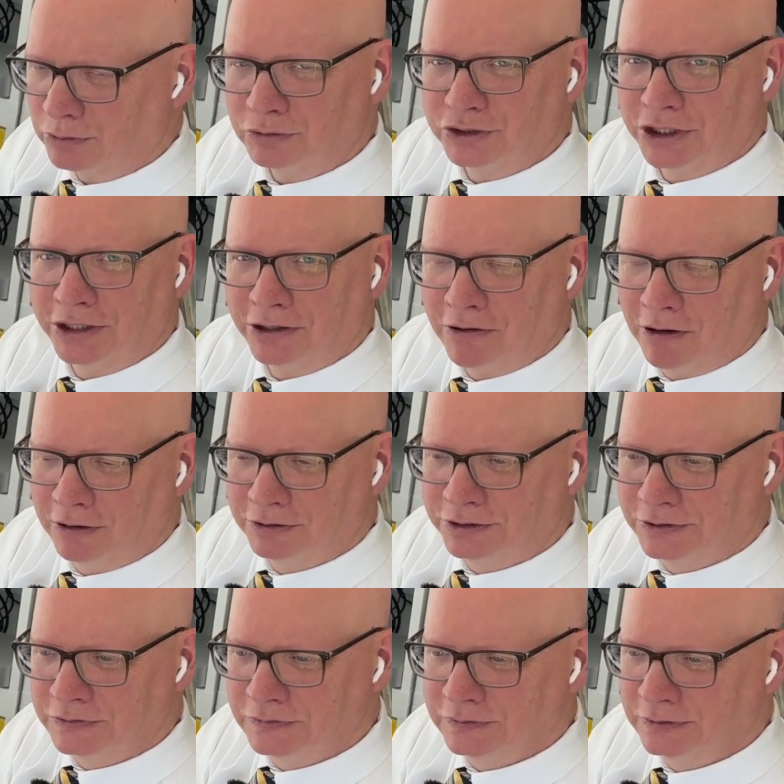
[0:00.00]

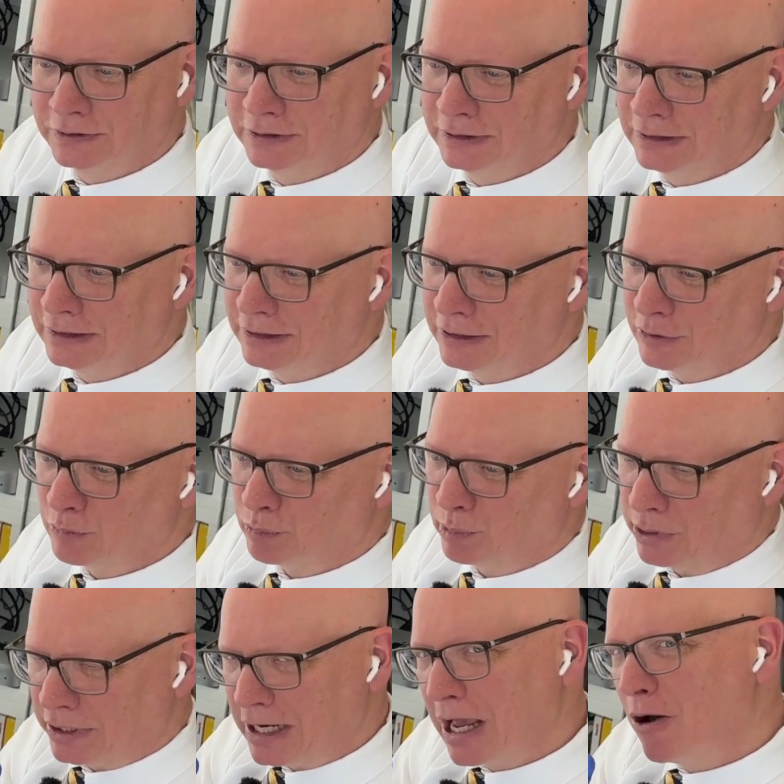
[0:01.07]
genealogist,
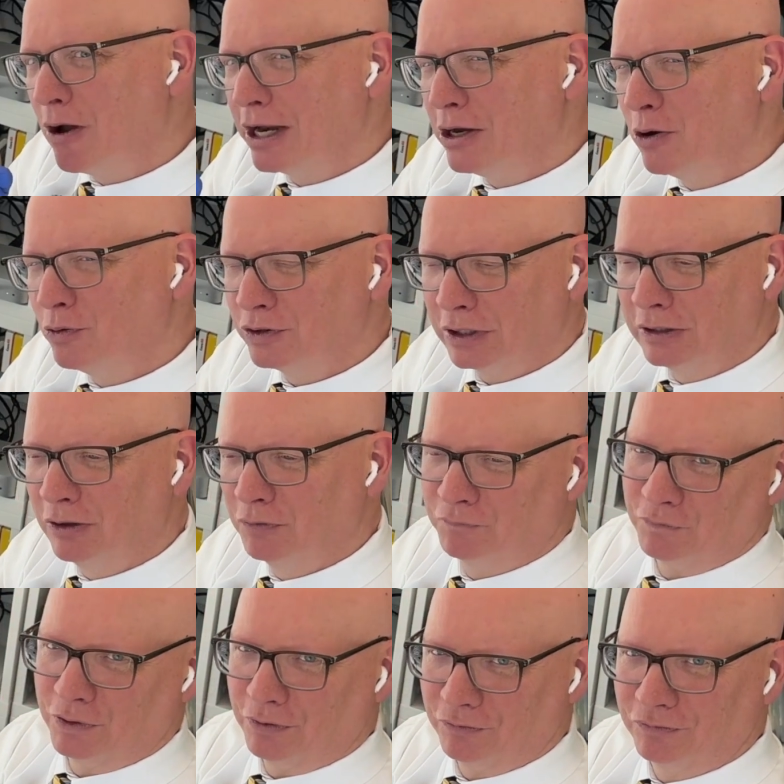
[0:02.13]
but now I know to look for those